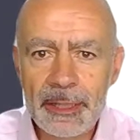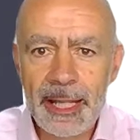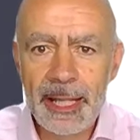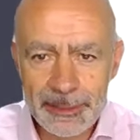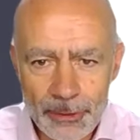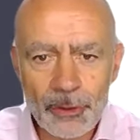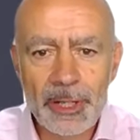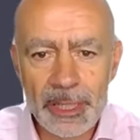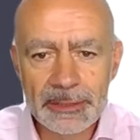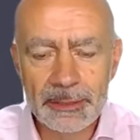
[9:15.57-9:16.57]
is not
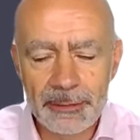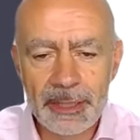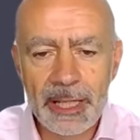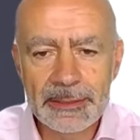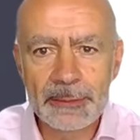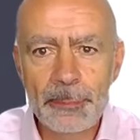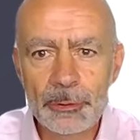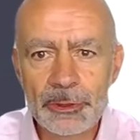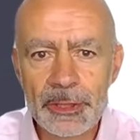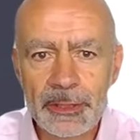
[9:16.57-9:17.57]
necessarily that simple
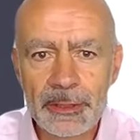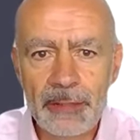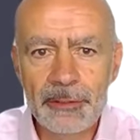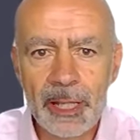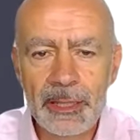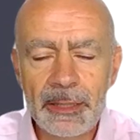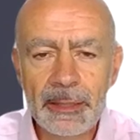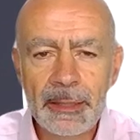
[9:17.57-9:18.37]
to navigate.